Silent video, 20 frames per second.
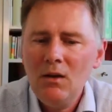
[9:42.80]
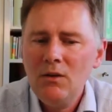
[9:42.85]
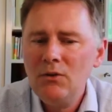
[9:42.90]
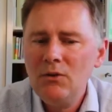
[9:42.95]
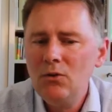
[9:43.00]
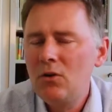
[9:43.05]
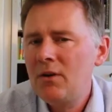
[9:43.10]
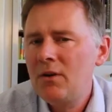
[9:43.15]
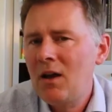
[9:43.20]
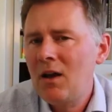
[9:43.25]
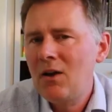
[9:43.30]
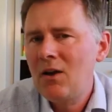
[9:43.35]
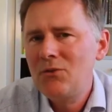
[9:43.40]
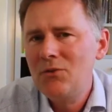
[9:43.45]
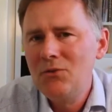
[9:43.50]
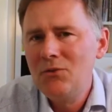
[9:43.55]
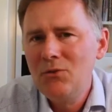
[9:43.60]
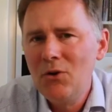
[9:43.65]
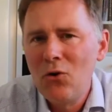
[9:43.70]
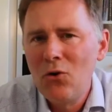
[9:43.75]
you learn how
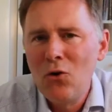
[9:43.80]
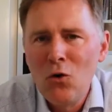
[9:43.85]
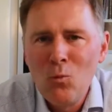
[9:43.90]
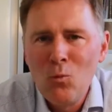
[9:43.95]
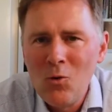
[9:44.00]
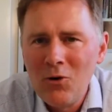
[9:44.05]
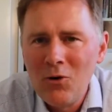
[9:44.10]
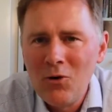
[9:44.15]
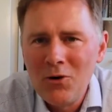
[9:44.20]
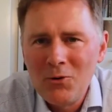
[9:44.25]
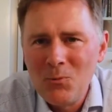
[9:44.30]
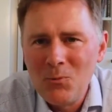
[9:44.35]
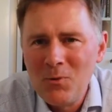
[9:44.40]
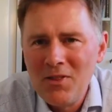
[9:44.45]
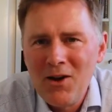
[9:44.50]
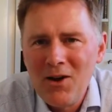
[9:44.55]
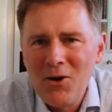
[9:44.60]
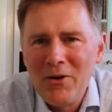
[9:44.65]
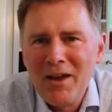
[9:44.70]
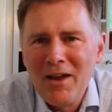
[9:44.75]
to do your homework
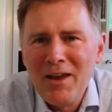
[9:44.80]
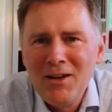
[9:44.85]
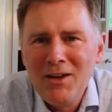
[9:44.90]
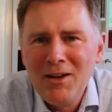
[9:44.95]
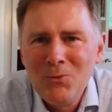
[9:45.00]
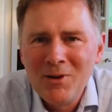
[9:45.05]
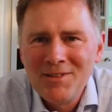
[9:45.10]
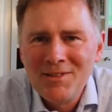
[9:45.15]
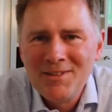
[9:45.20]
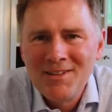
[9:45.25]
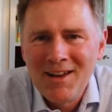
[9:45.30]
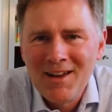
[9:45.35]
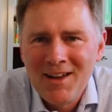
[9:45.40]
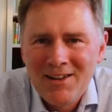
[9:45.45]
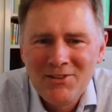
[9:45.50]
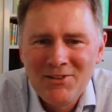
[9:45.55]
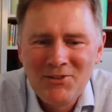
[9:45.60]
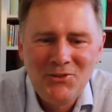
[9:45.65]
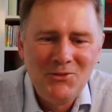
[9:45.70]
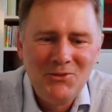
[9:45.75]
without anyone
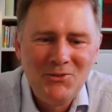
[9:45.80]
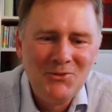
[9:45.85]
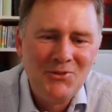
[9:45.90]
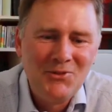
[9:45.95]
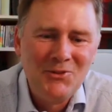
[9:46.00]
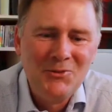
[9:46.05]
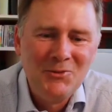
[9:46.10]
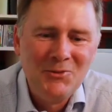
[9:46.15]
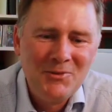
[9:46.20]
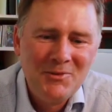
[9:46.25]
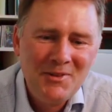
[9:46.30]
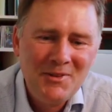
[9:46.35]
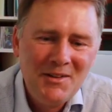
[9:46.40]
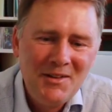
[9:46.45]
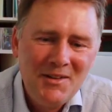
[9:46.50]
telling you to.